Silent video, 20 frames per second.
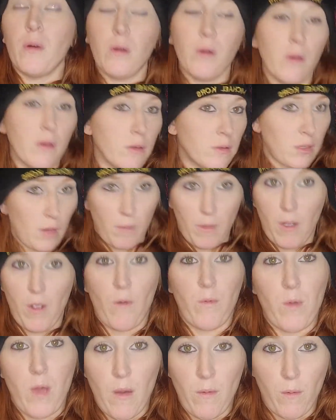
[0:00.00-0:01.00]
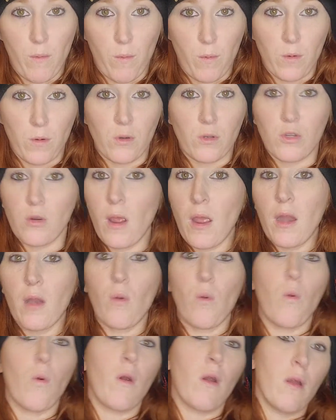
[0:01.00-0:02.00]
please let me know if you have it for a trade,
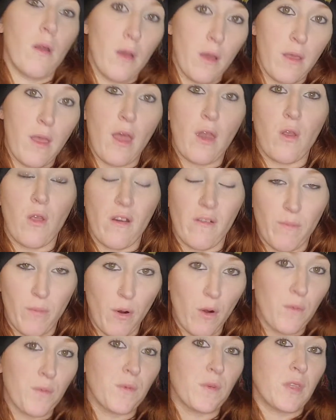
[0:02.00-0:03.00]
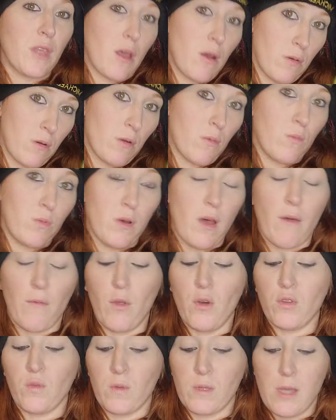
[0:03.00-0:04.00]
or again, you have bulk for sale, and we'll have
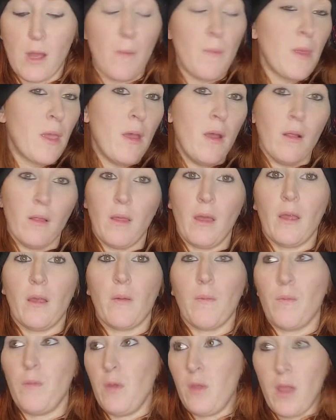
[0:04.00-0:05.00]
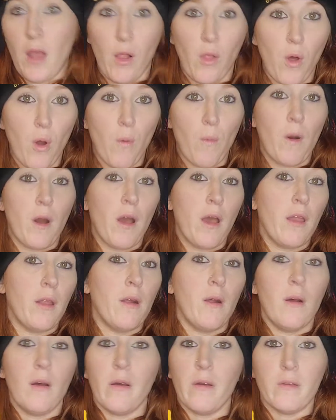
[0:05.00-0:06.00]
those for sale, like the yellow one,
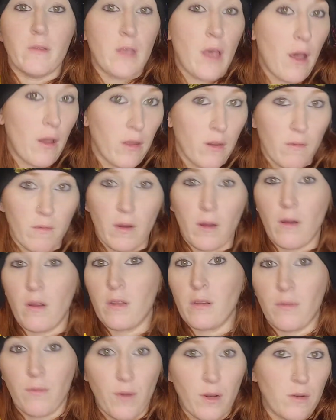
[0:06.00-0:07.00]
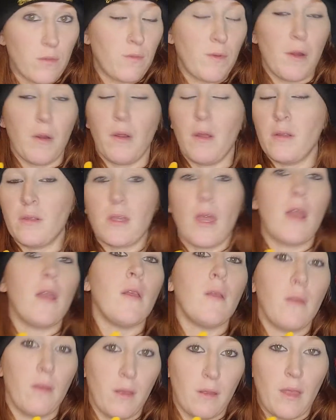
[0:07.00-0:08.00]
Italian variants, French variants,
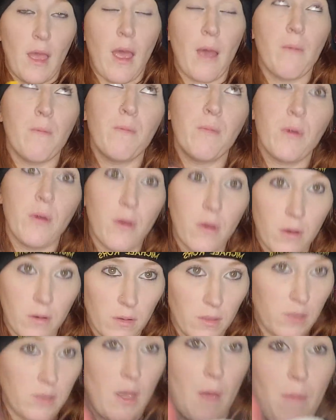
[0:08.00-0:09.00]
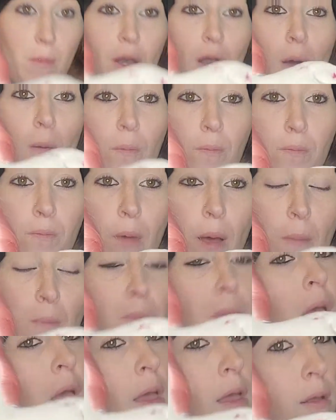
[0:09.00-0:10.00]
anything like that. Please let me know. But
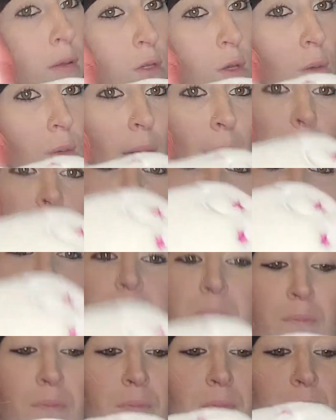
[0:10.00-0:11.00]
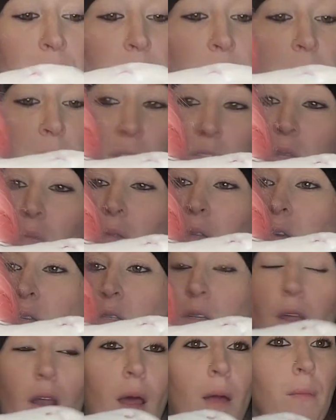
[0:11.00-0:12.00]
till then, here's the blush,
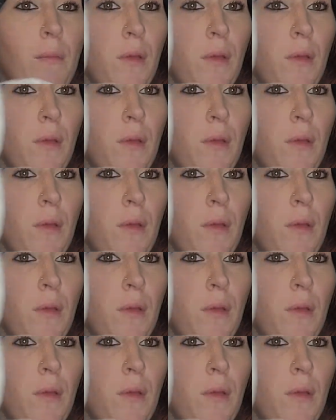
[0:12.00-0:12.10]
and I'm